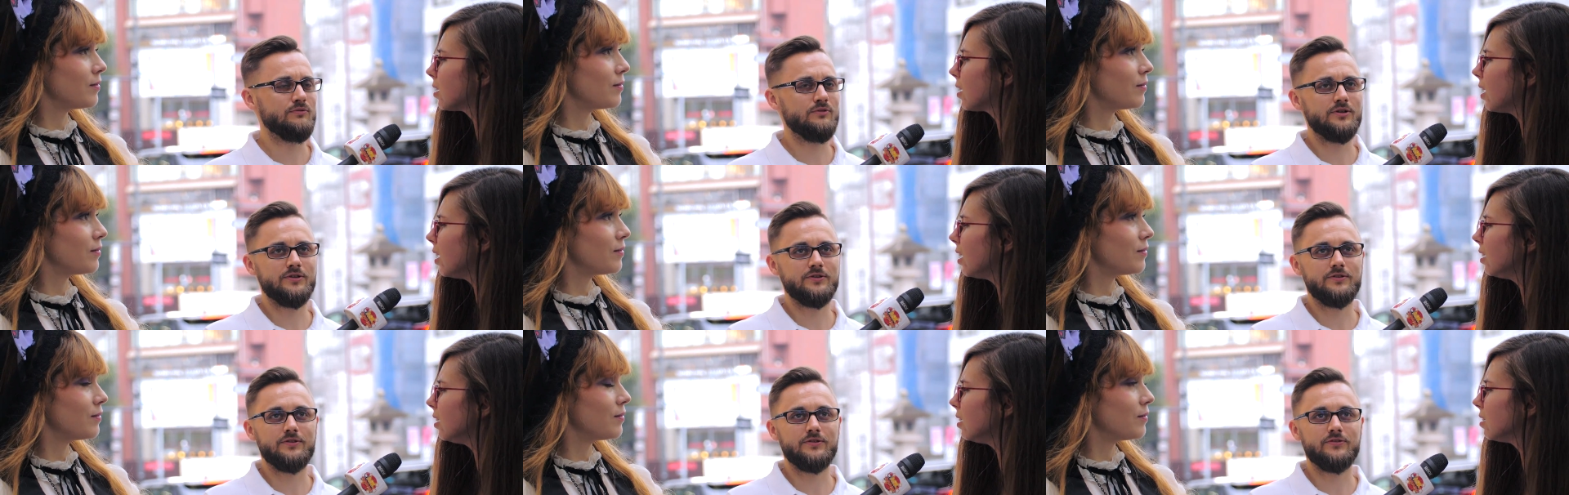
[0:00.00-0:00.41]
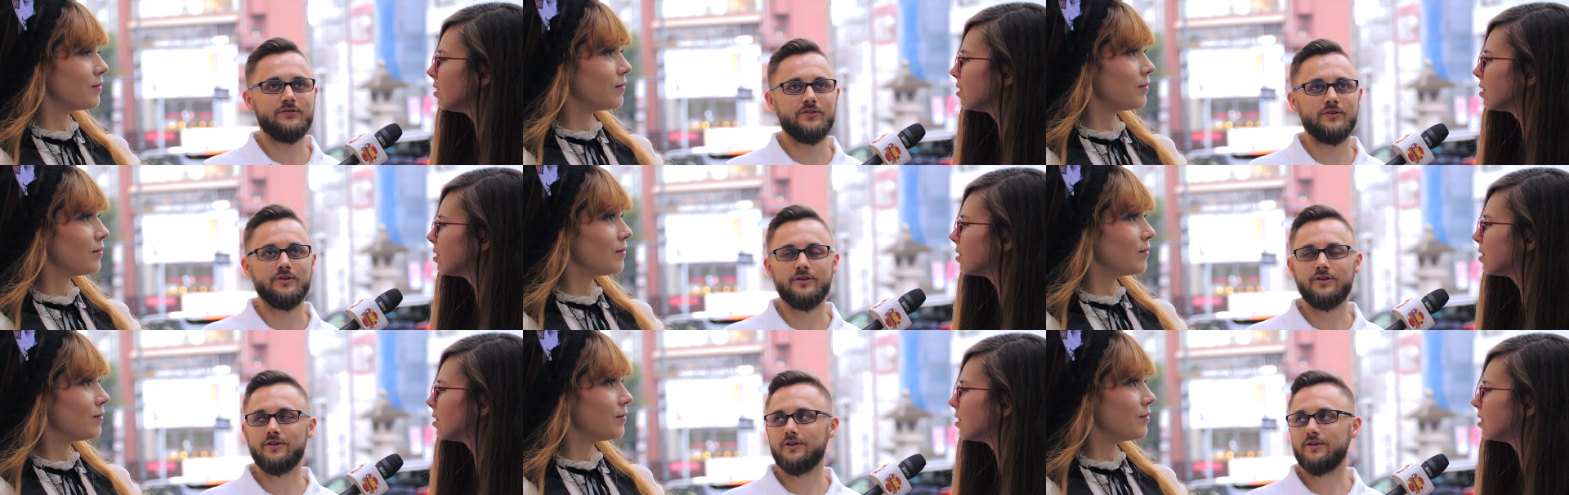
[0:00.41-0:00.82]
Speaker 1: kind of
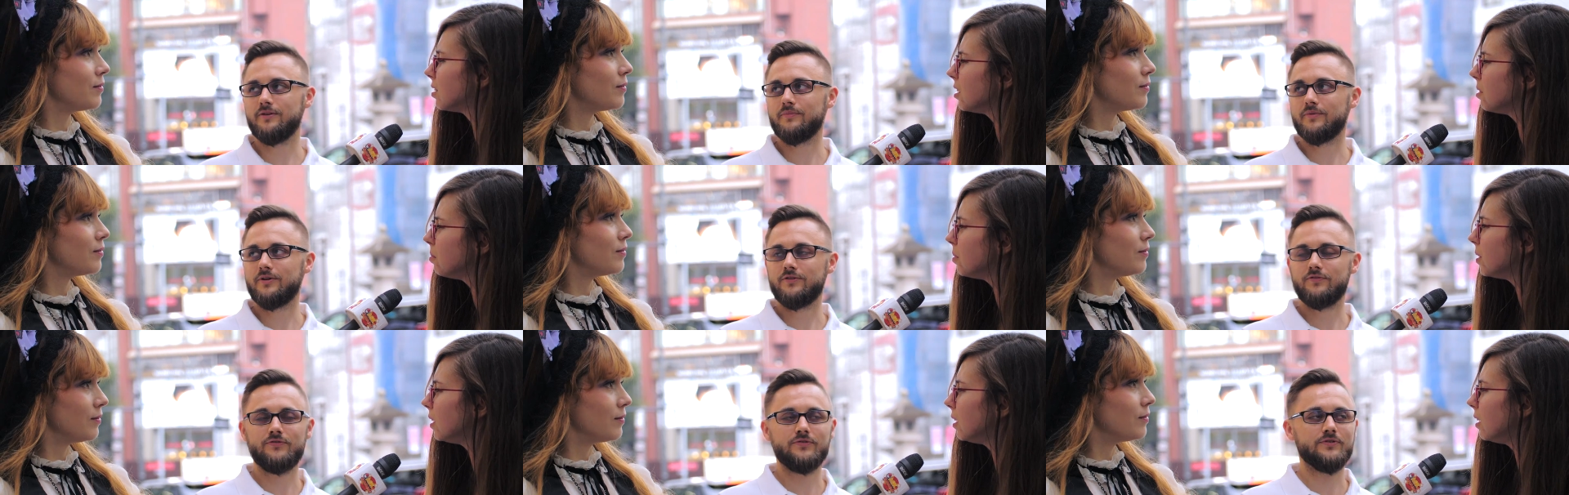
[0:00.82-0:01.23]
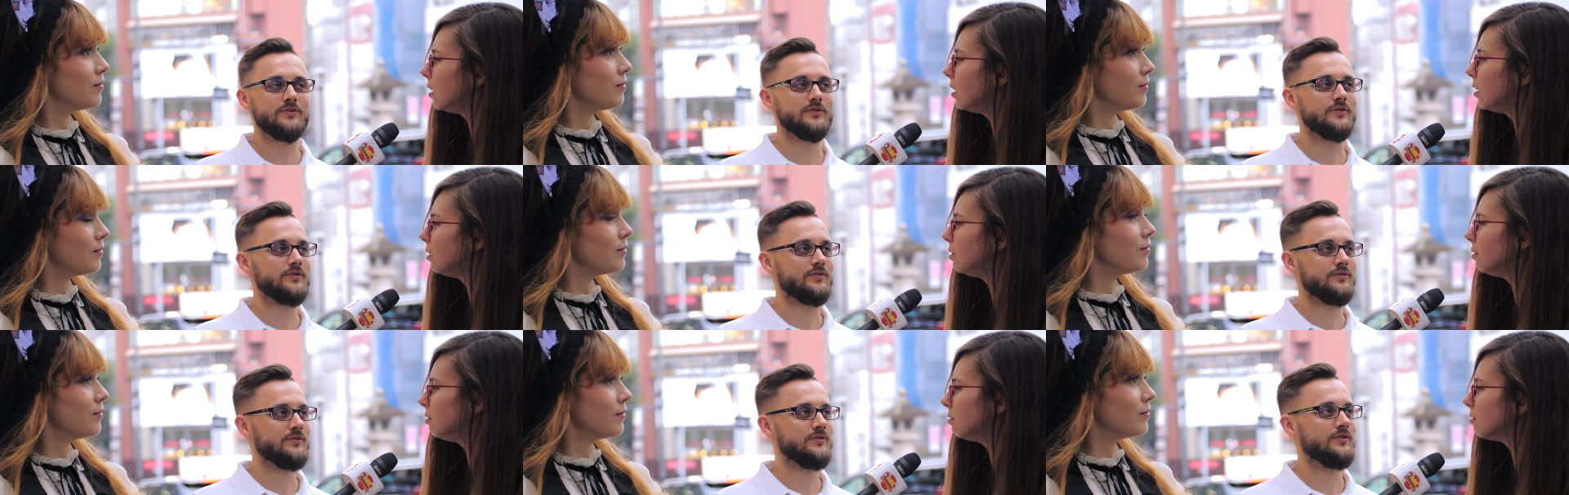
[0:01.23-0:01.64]

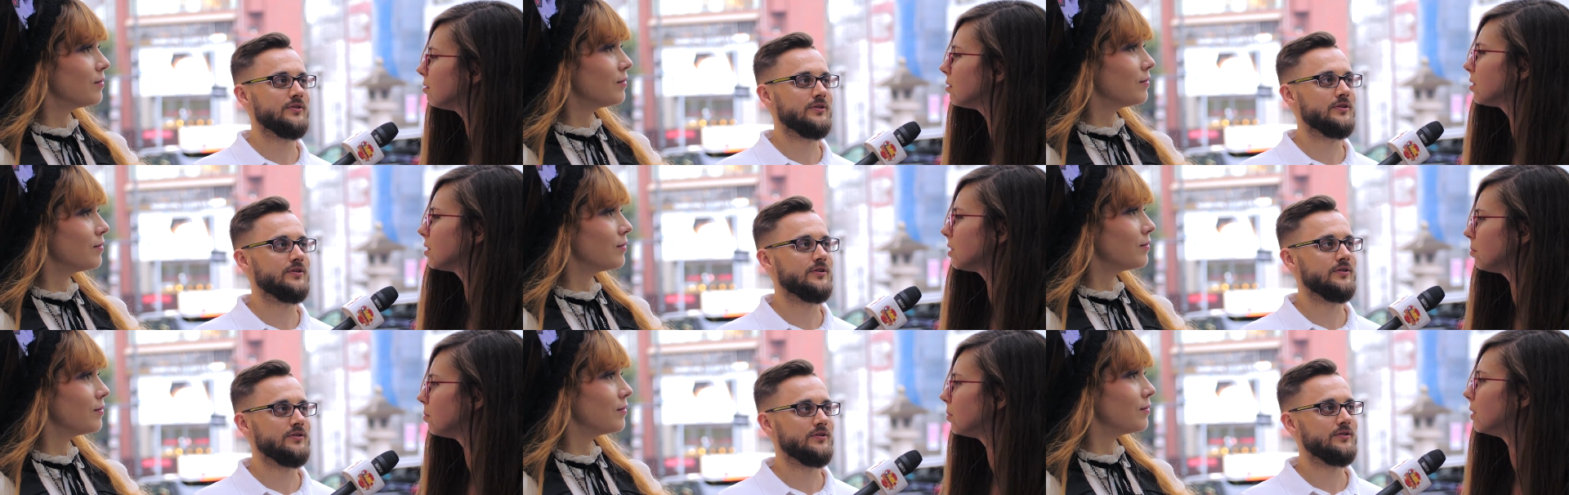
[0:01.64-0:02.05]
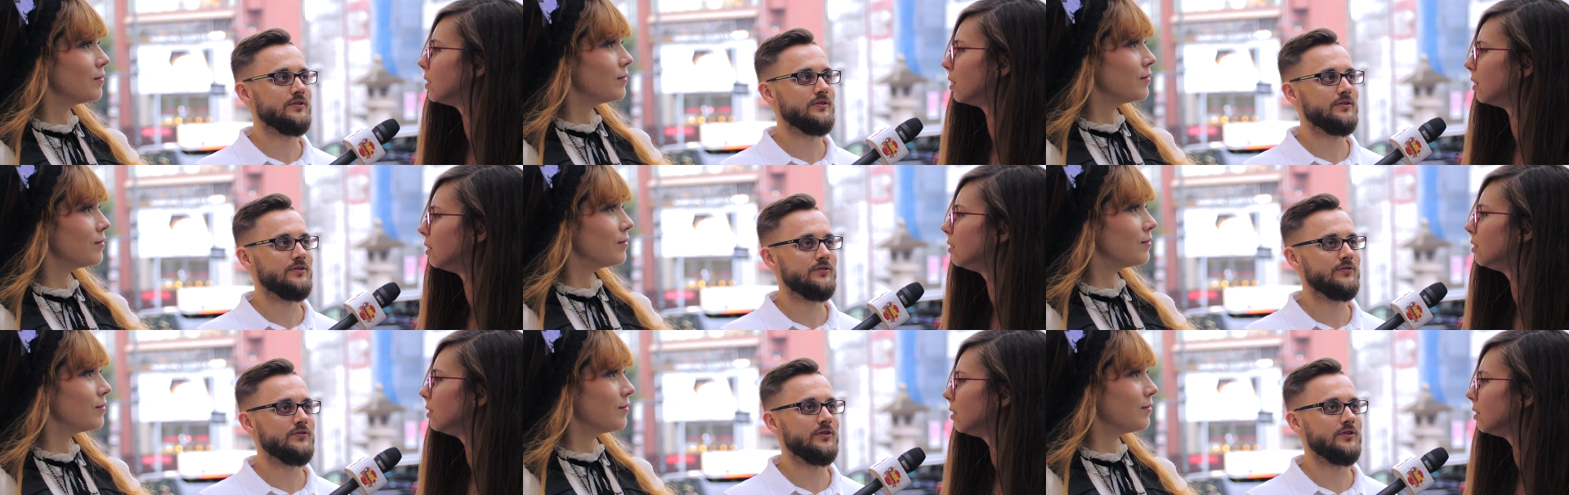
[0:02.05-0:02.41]
similar. Yeah. Similar.